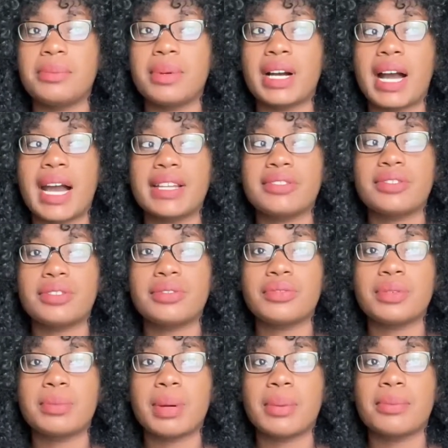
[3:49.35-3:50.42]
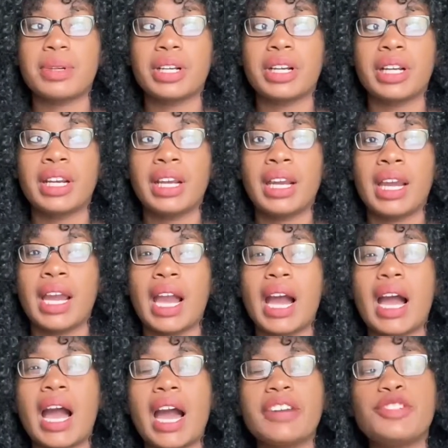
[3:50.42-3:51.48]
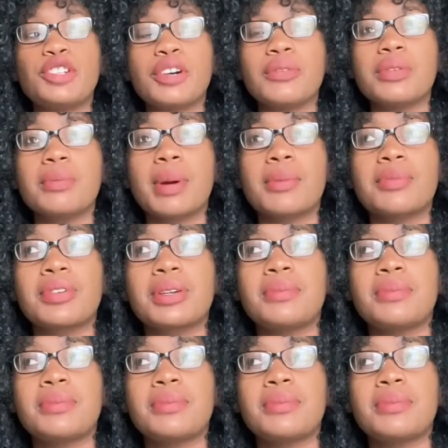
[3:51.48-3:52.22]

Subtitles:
but I don't remember